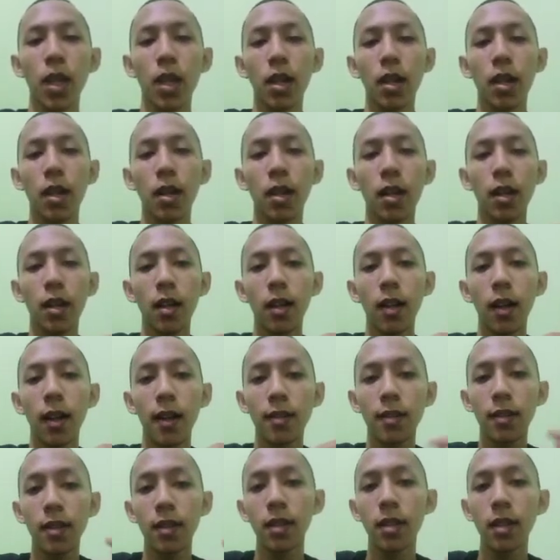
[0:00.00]

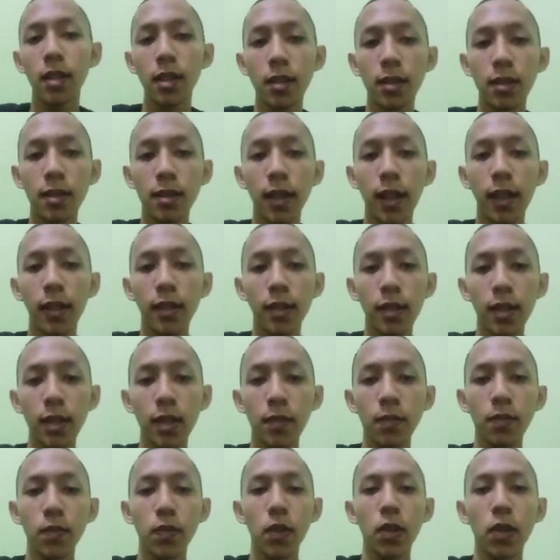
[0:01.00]
As the name
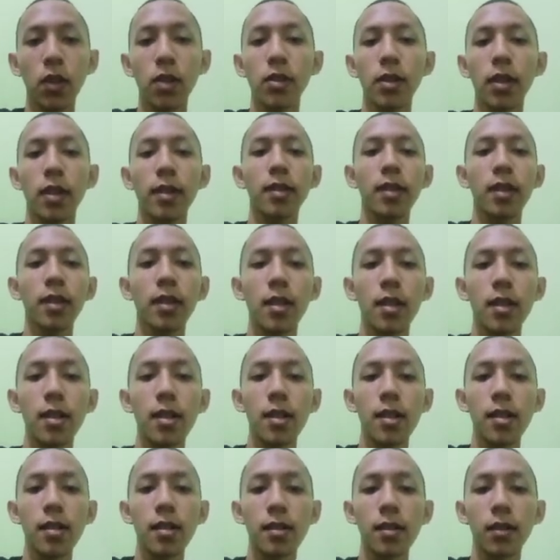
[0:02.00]
stated, pronunciation
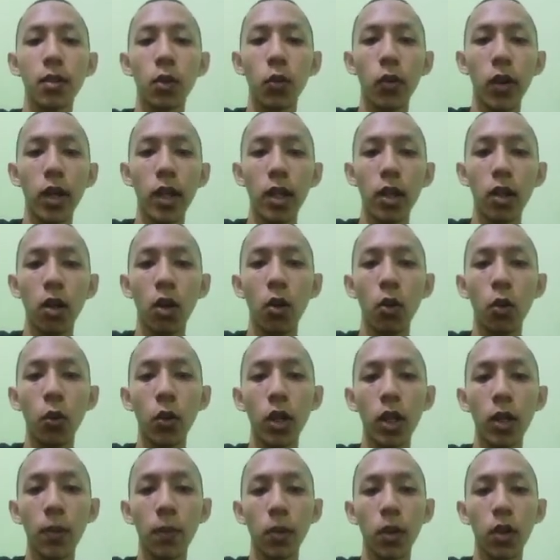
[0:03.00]
is the way how
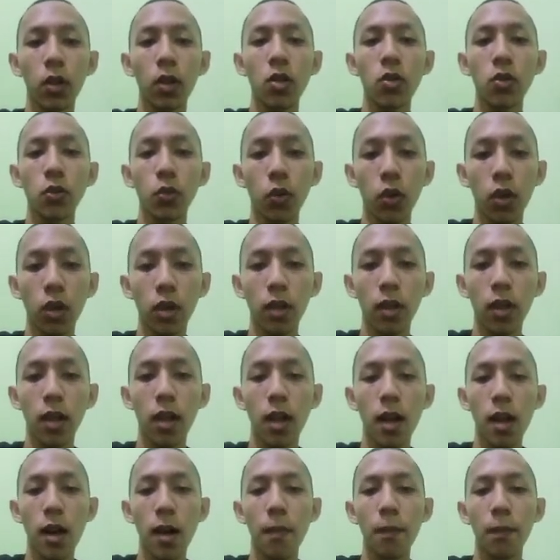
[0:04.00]
we pronounce word,
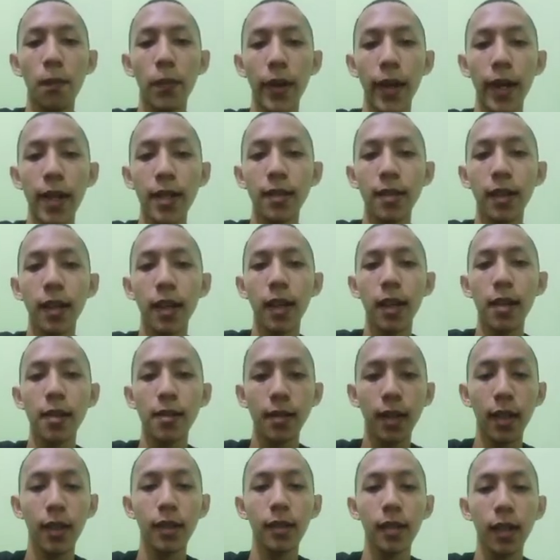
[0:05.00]
phrase, and
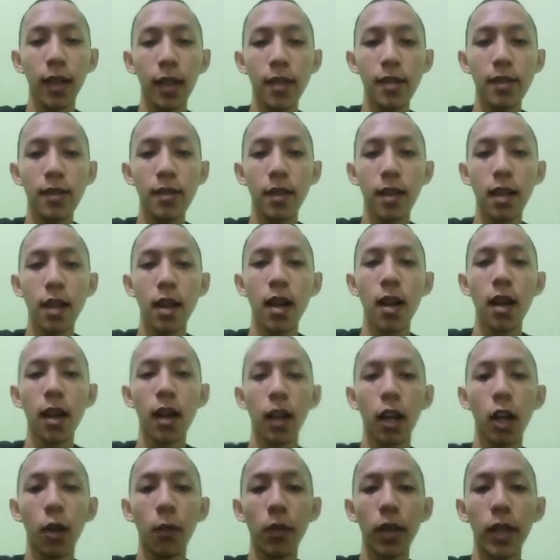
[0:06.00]
sentence.
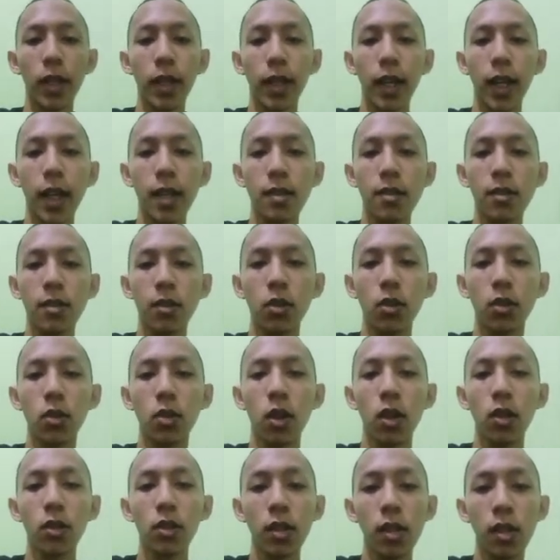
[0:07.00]
Communicates to
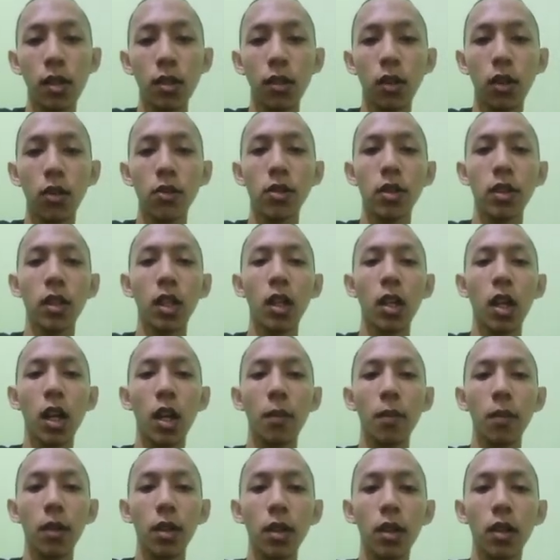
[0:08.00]
others
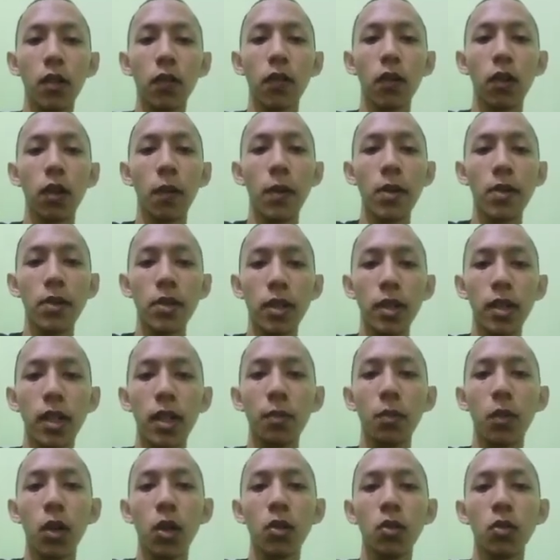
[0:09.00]
considerable information
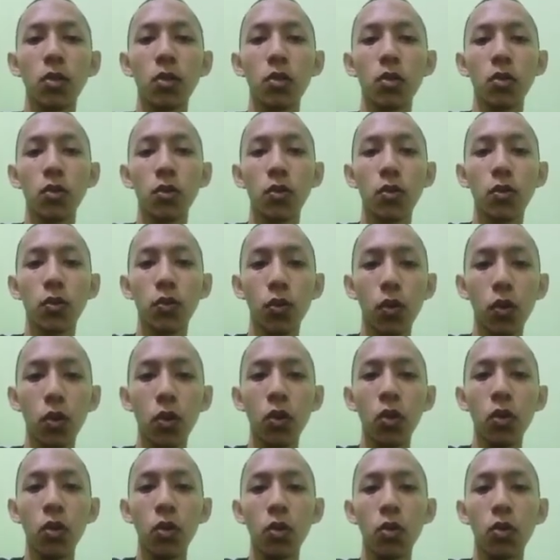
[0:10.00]
about
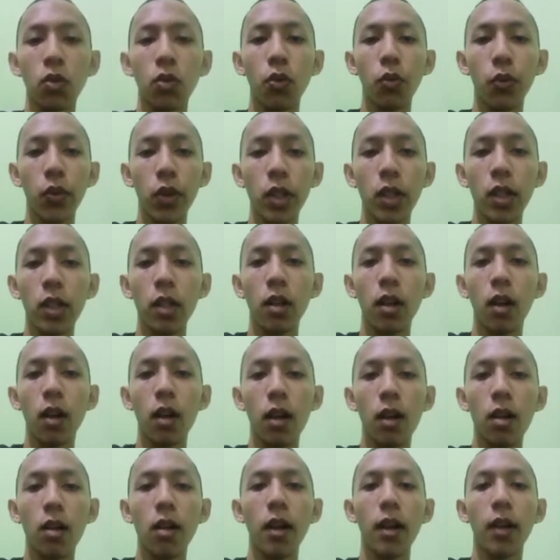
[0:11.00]
who we
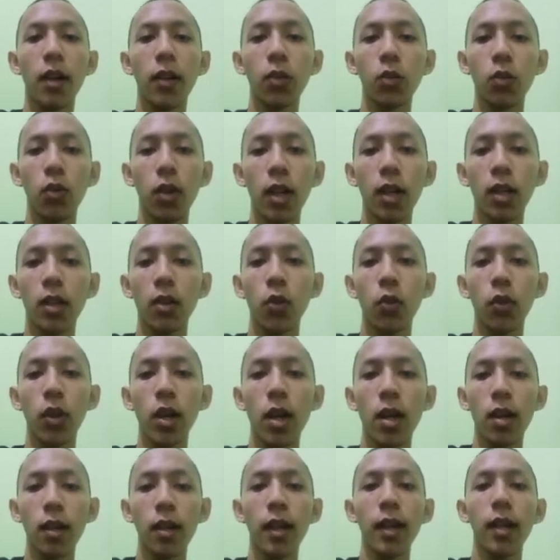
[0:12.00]
are and what we
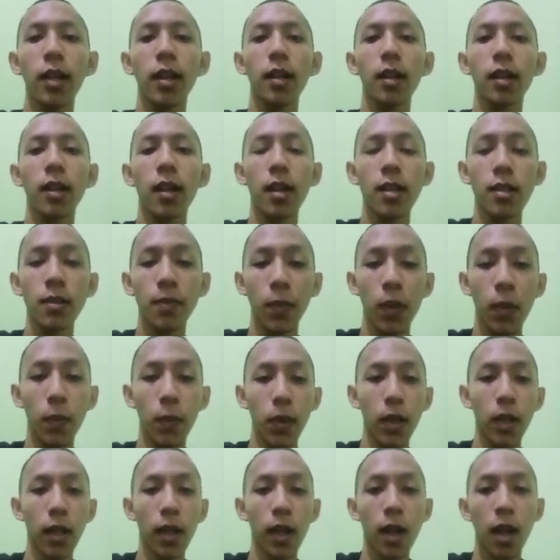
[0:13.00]
are like as
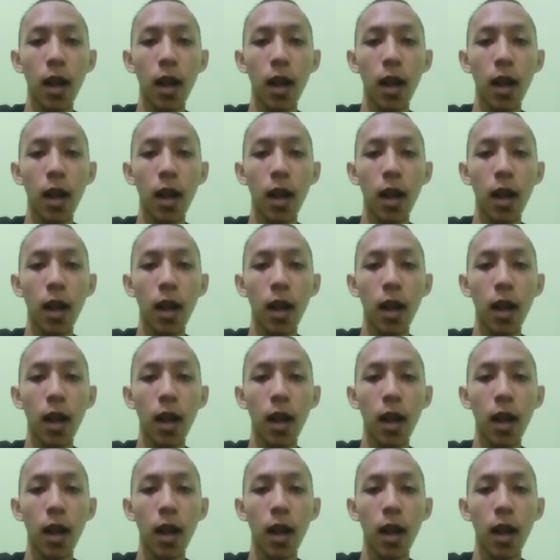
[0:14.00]
people.